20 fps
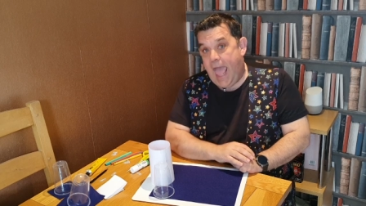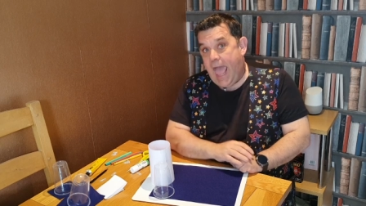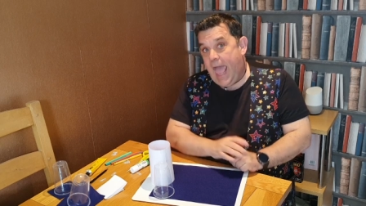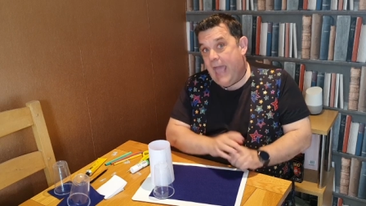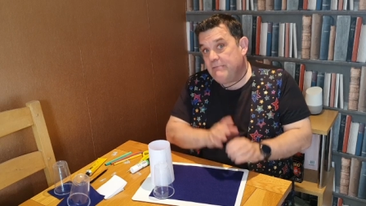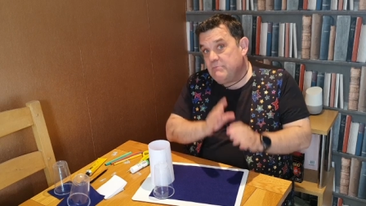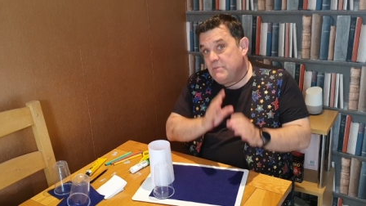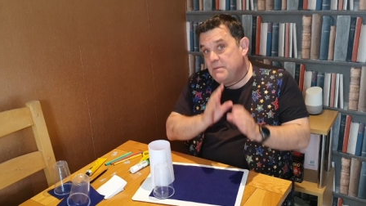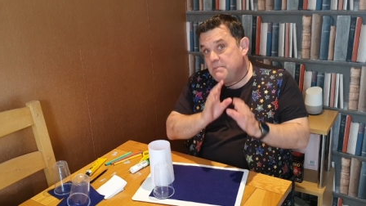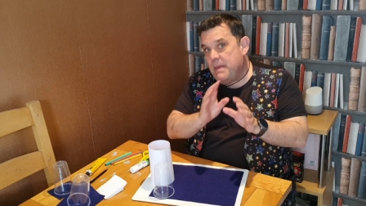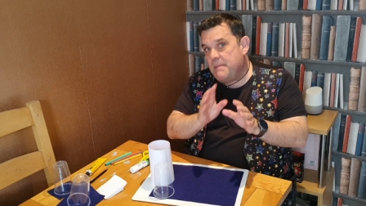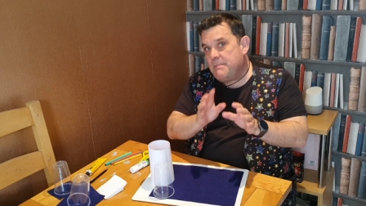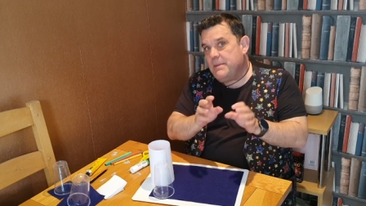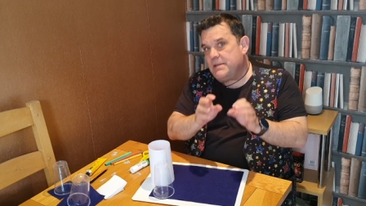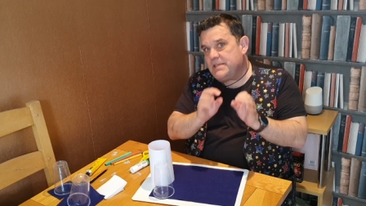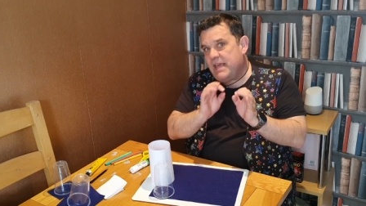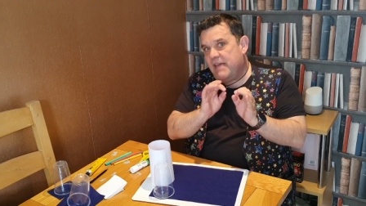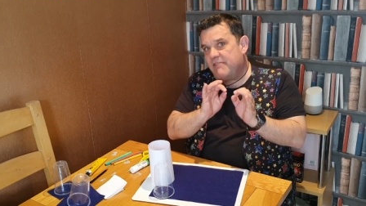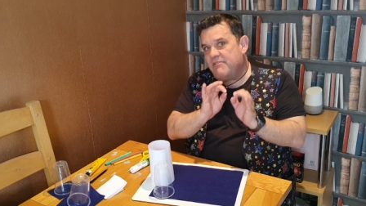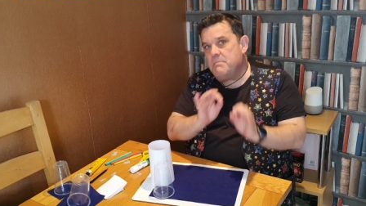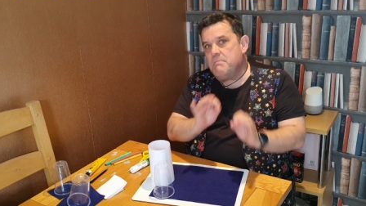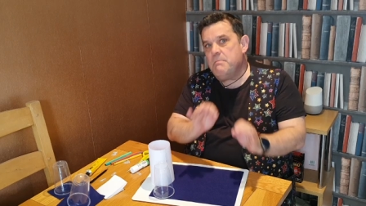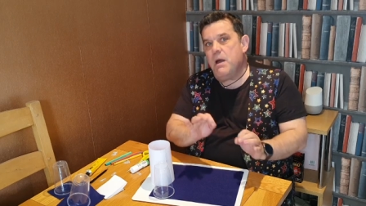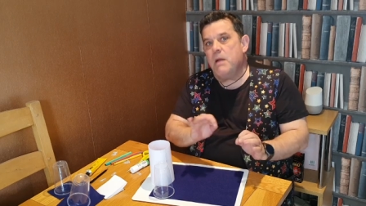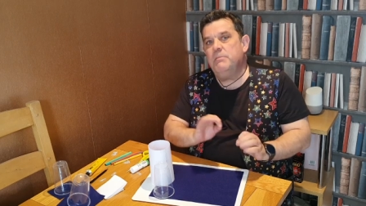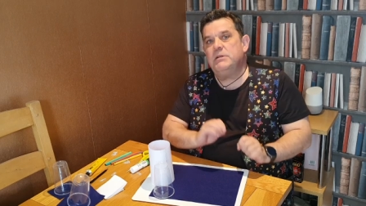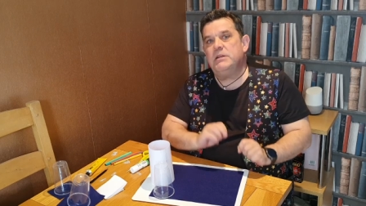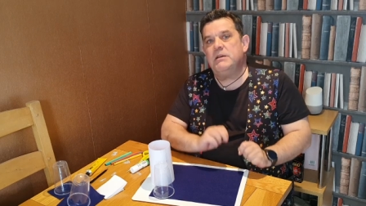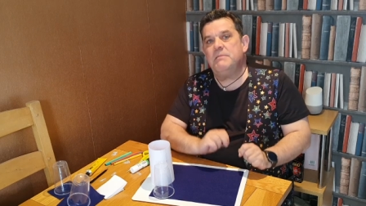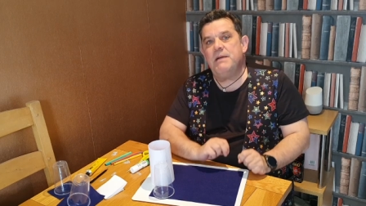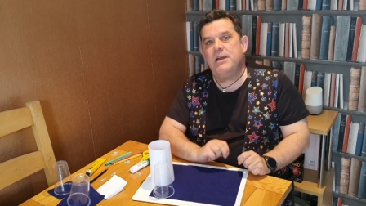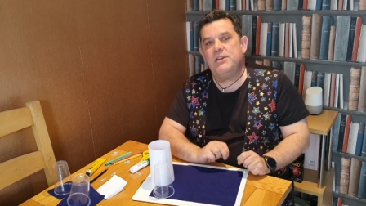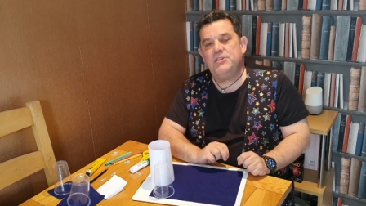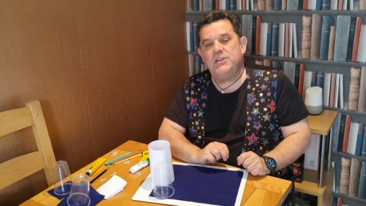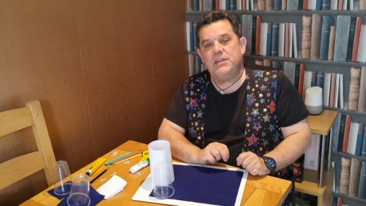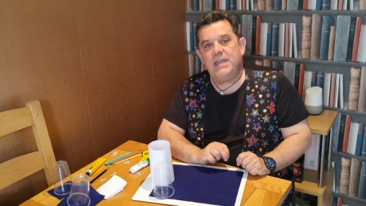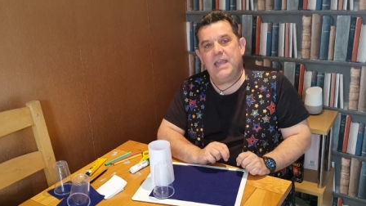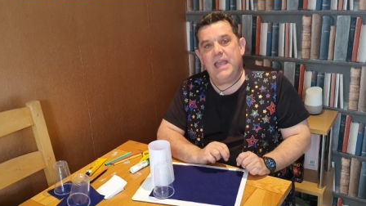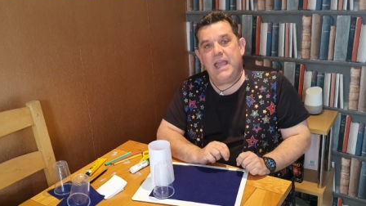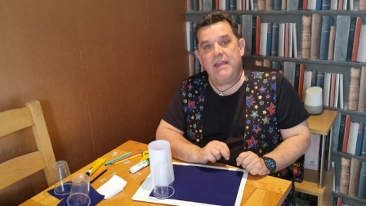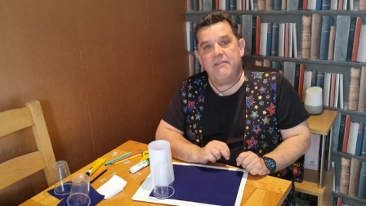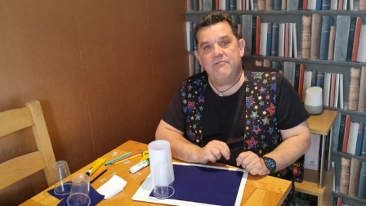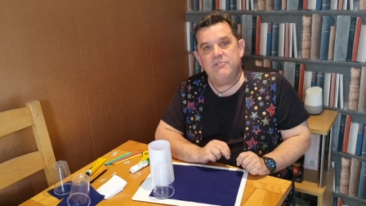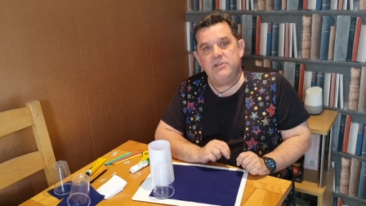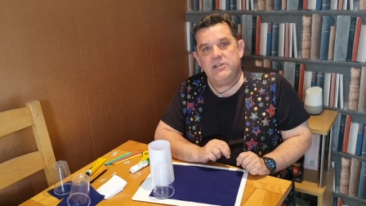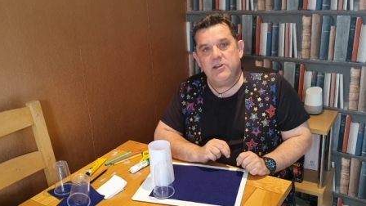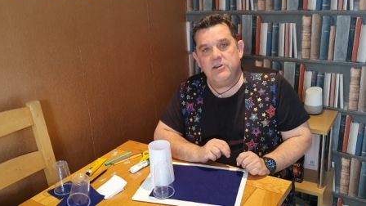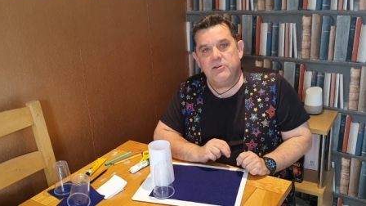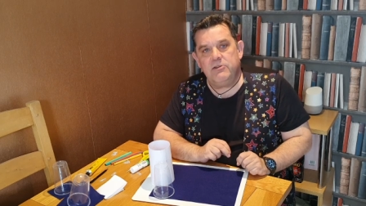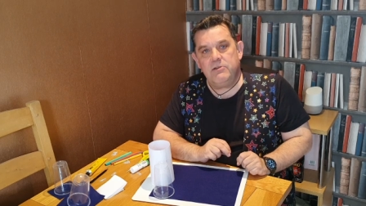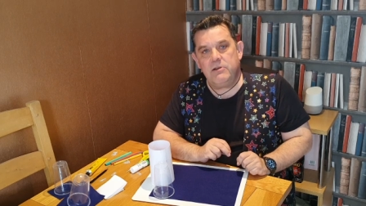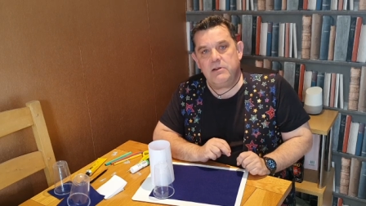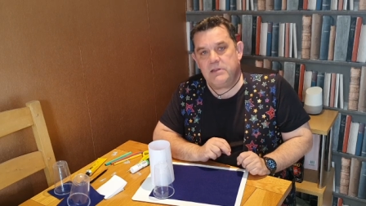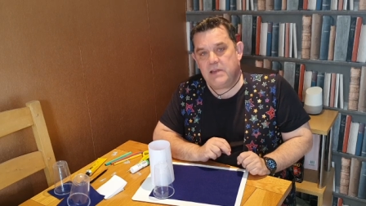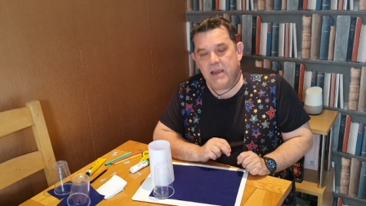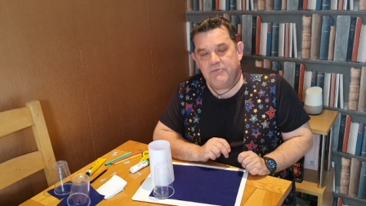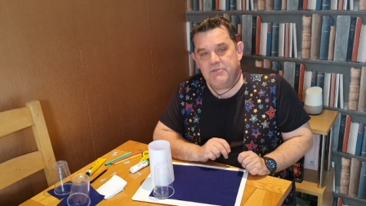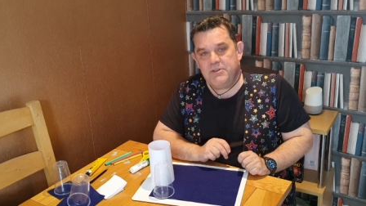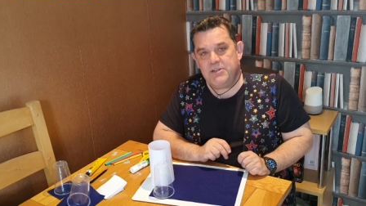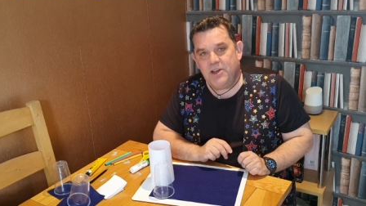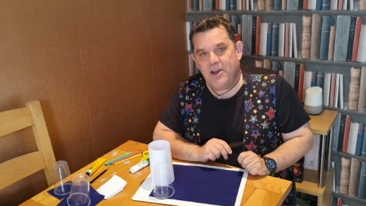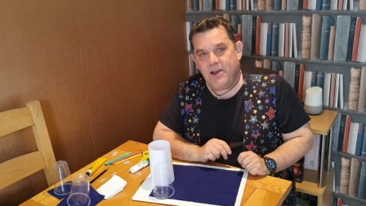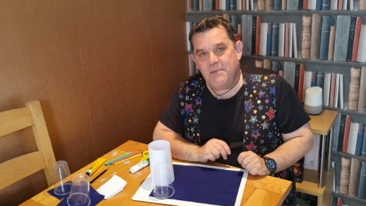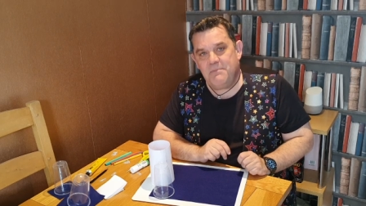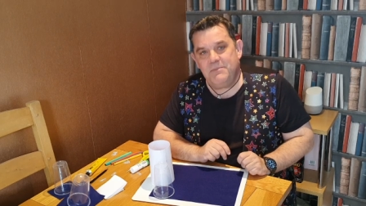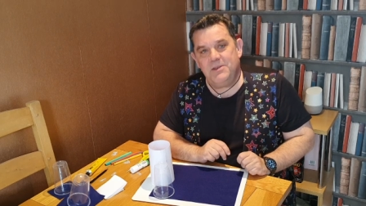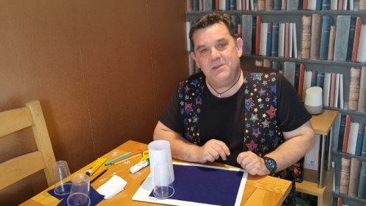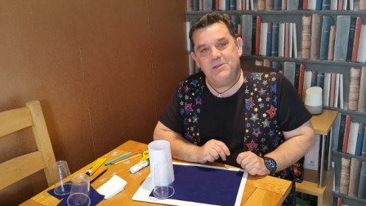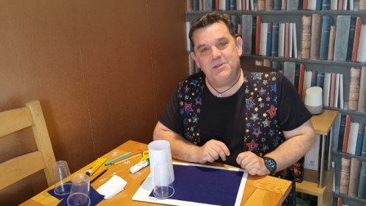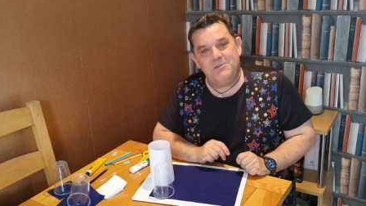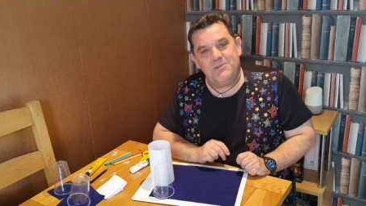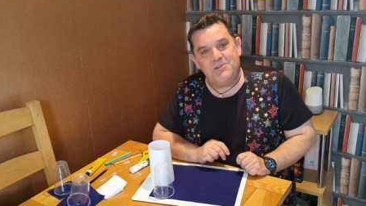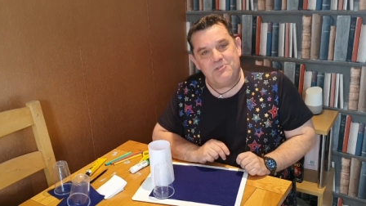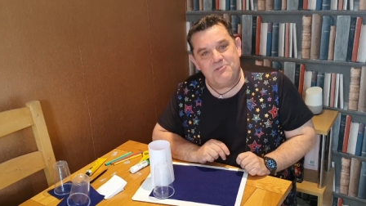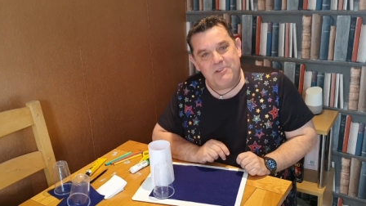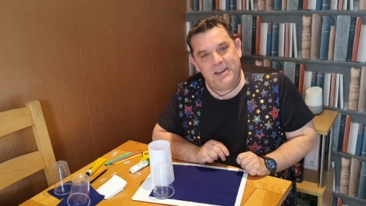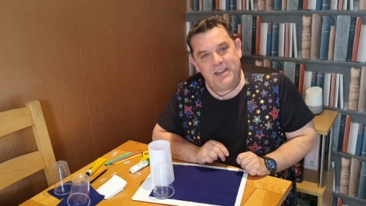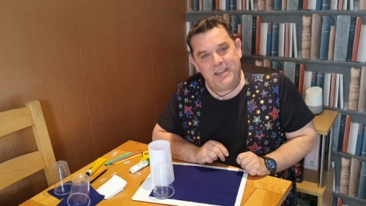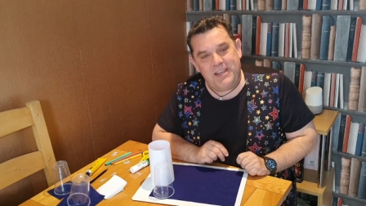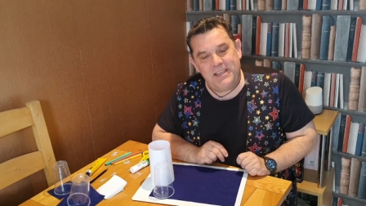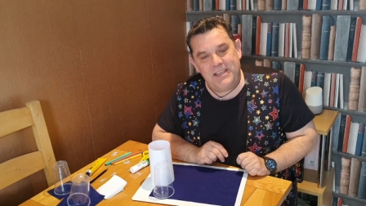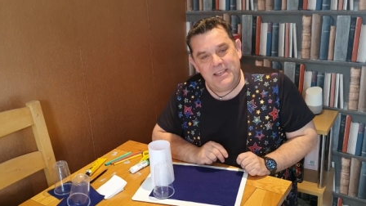And remember to have a moment of magic every, do, every time you do a trick.